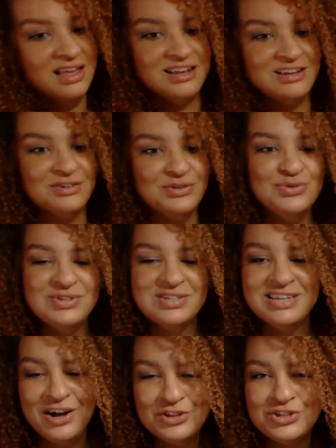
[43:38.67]
And do you
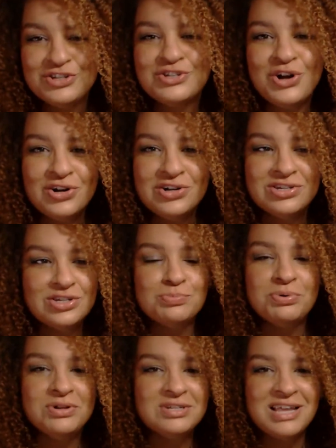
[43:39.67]
see how the stars
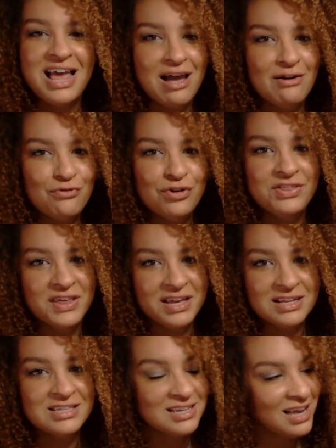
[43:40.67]
just puts
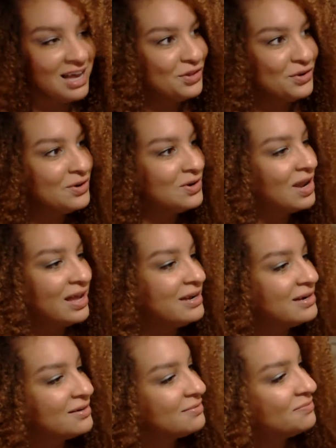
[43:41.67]
everything together? Like